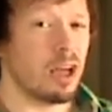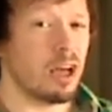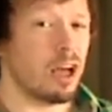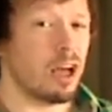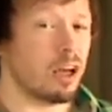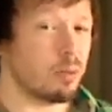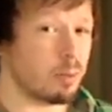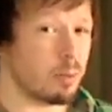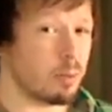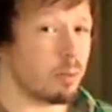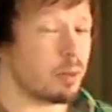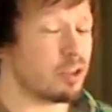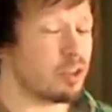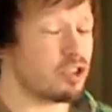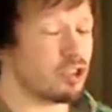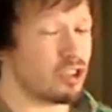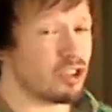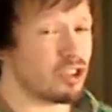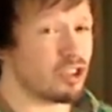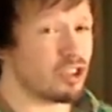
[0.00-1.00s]
but be
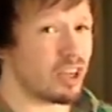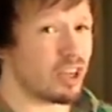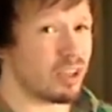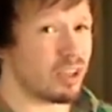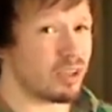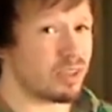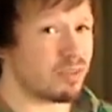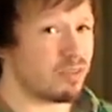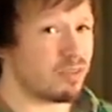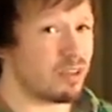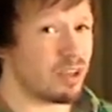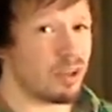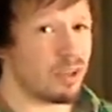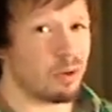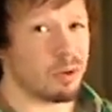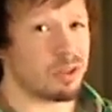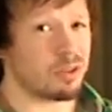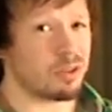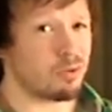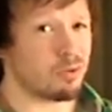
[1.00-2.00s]
sure to check out this video.
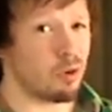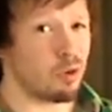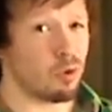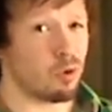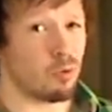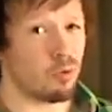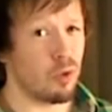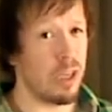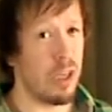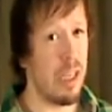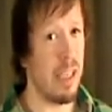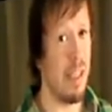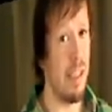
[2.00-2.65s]
It's great.